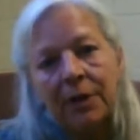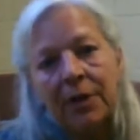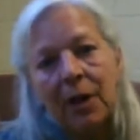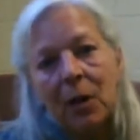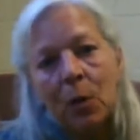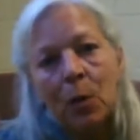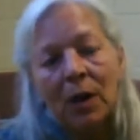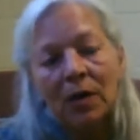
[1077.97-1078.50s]
you
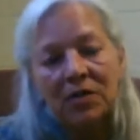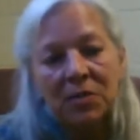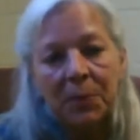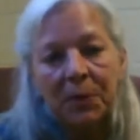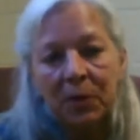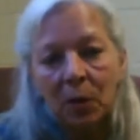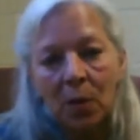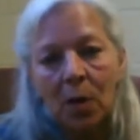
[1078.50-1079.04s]
know, where it's
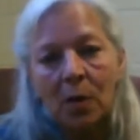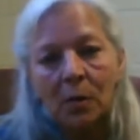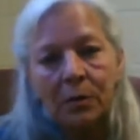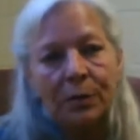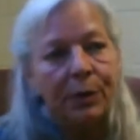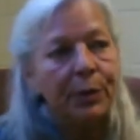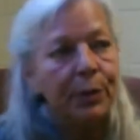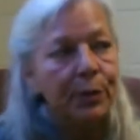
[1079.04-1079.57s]
been
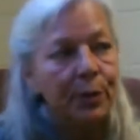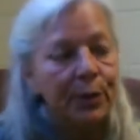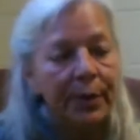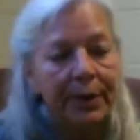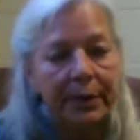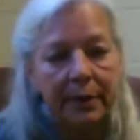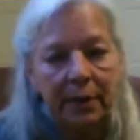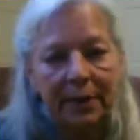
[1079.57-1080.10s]
grown, who grew
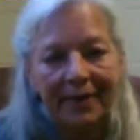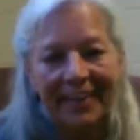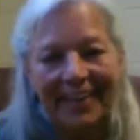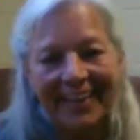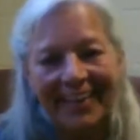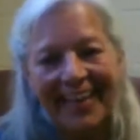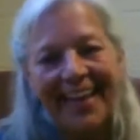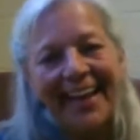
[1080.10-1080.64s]
it,
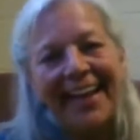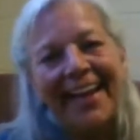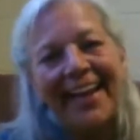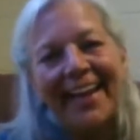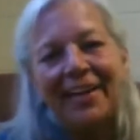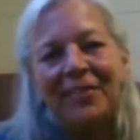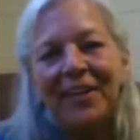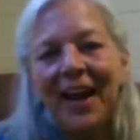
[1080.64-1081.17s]

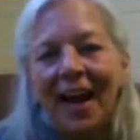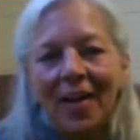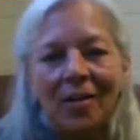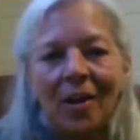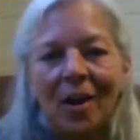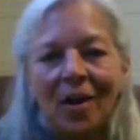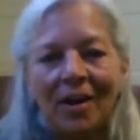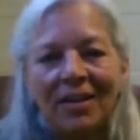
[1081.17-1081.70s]
even how
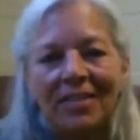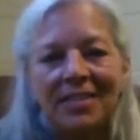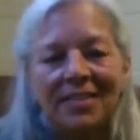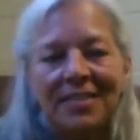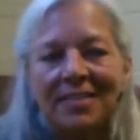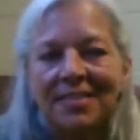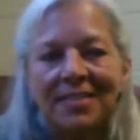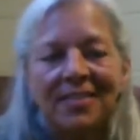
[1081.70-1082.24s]
long it's
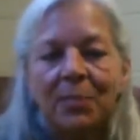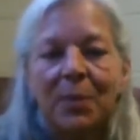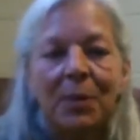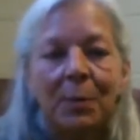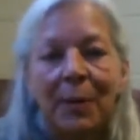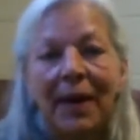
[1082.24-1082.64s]
since it's been